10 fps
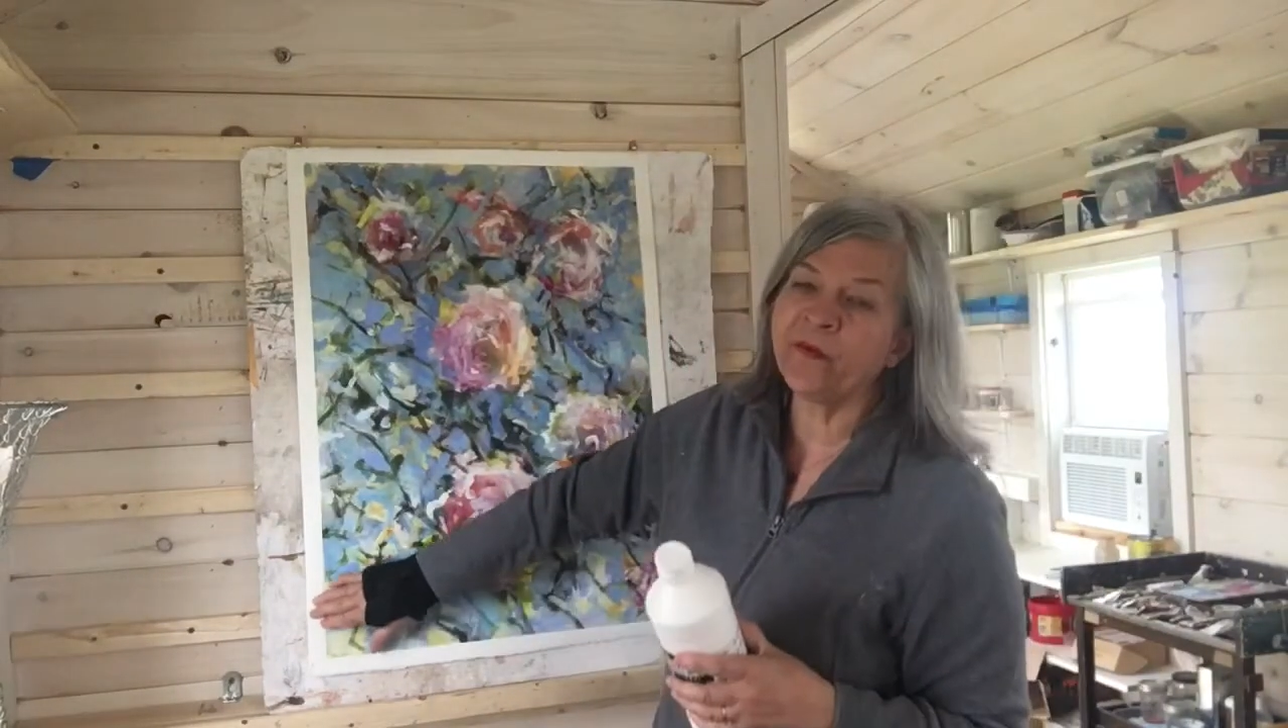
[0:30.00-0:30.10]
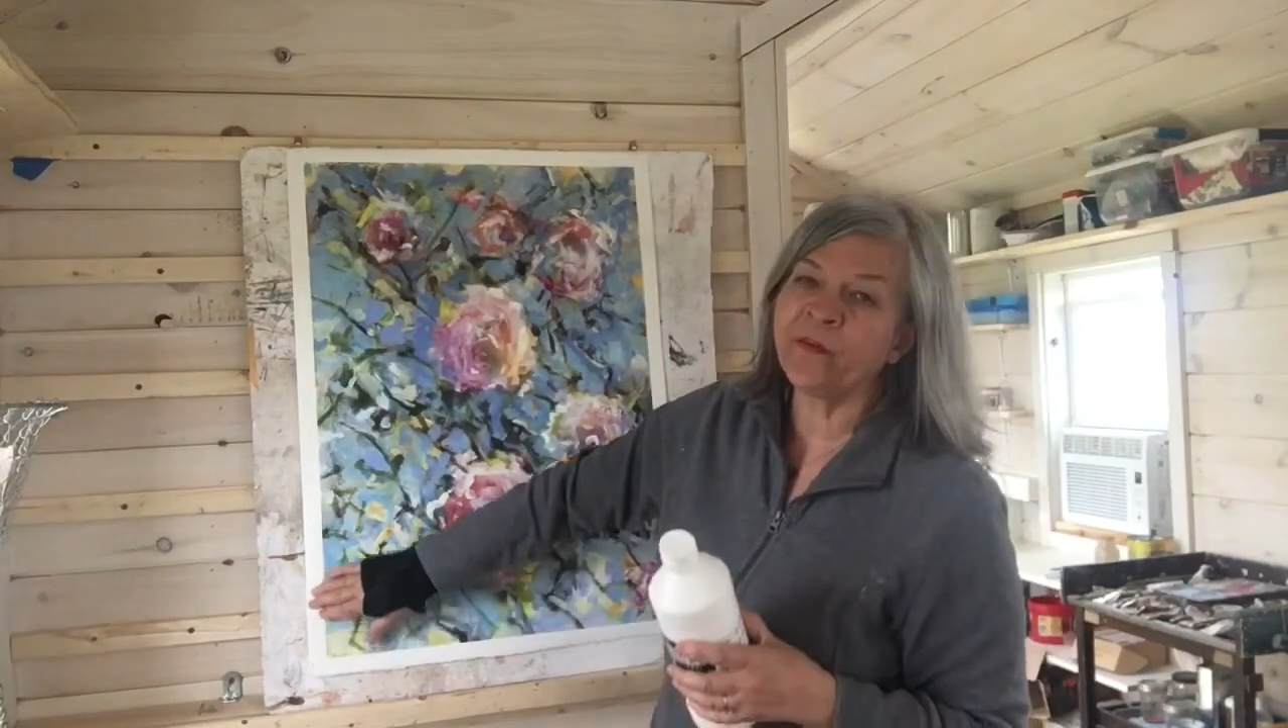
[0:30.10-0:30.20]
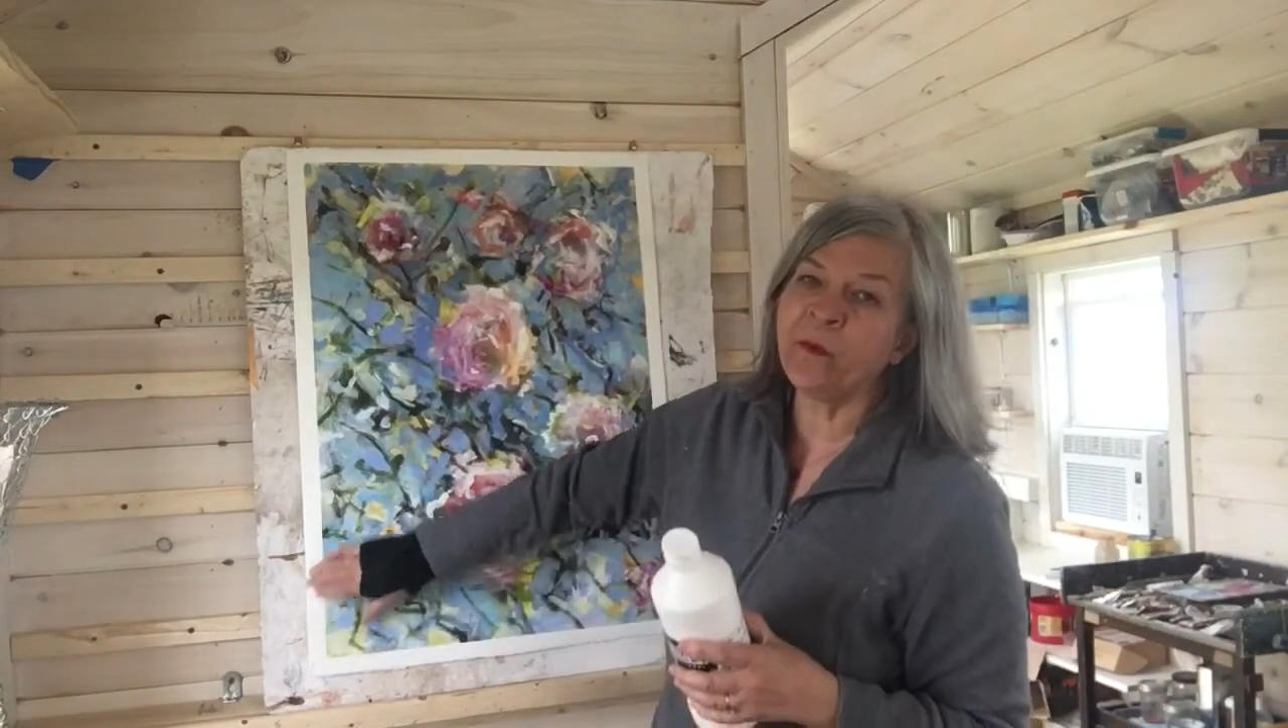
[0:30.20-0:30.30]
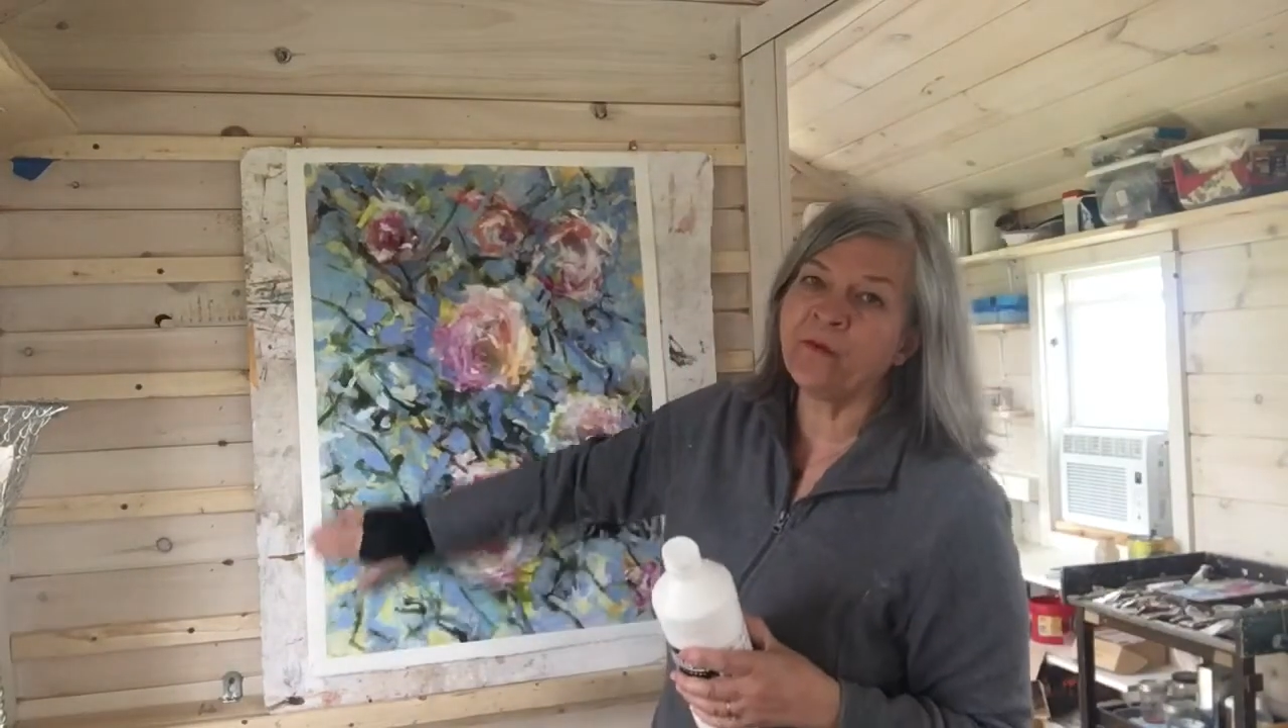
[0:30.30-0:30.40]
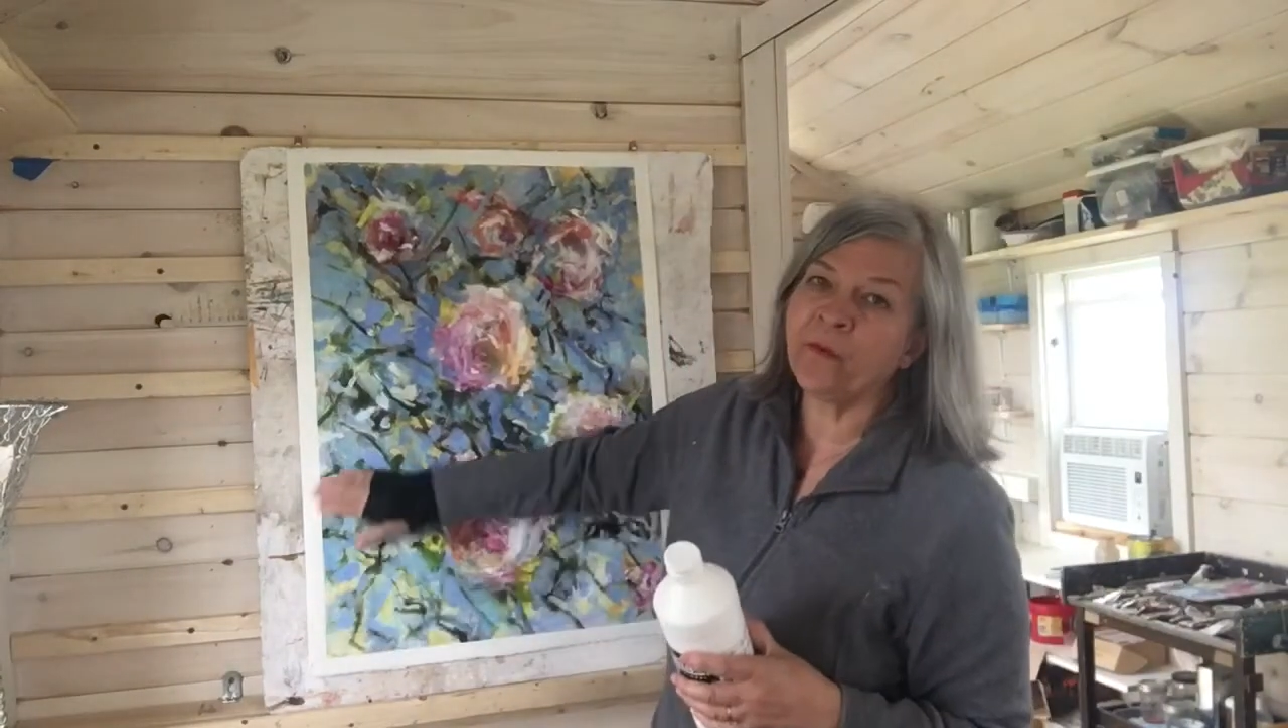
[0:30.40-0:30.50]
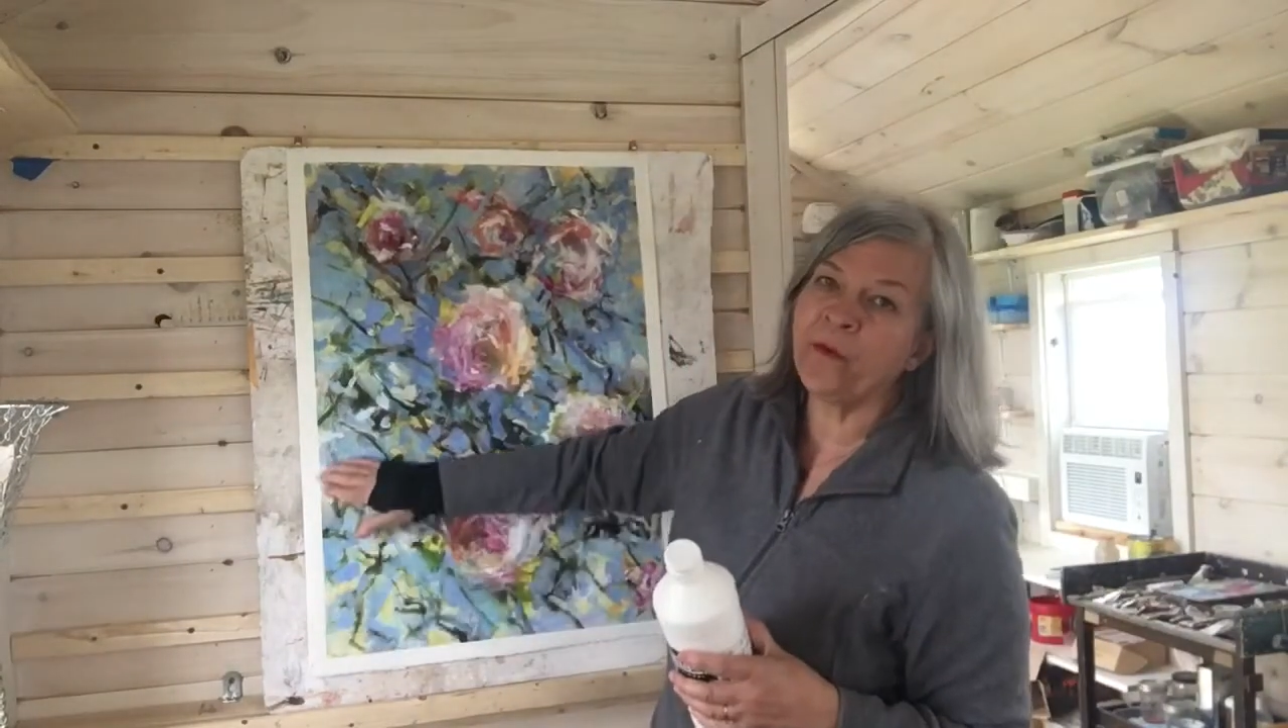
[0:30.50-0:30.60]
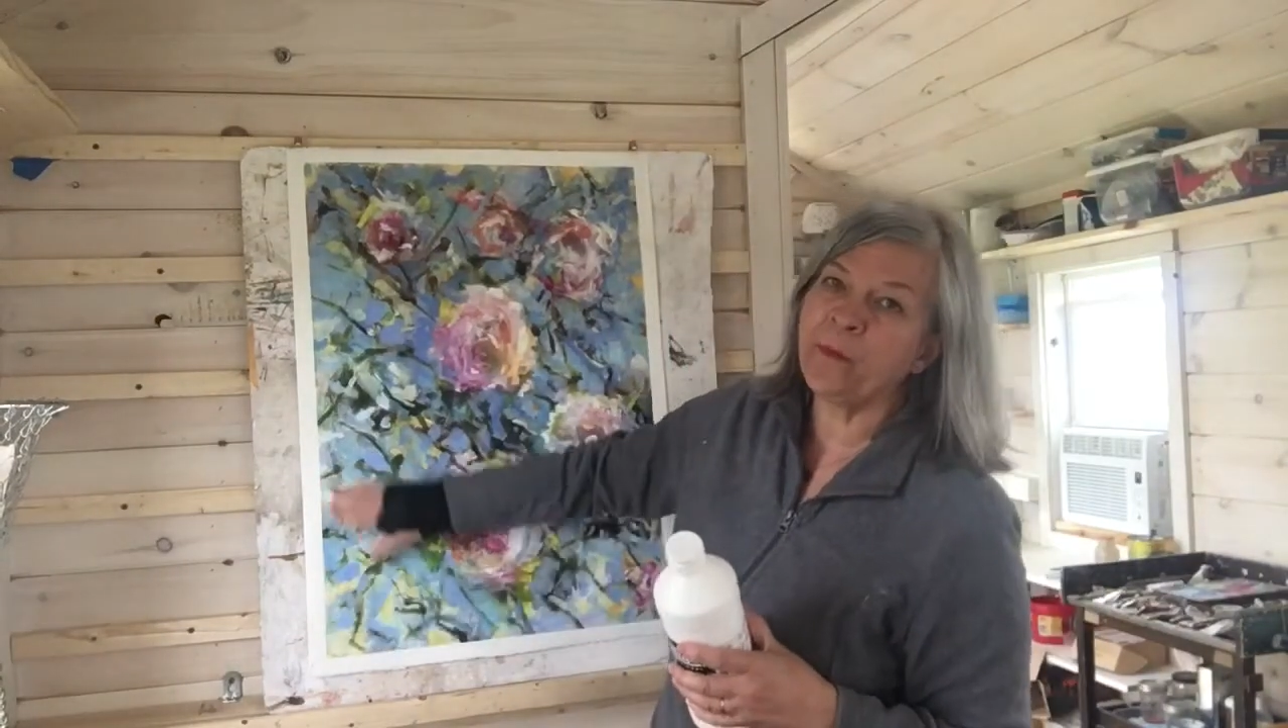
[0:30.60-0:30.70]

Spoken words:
before you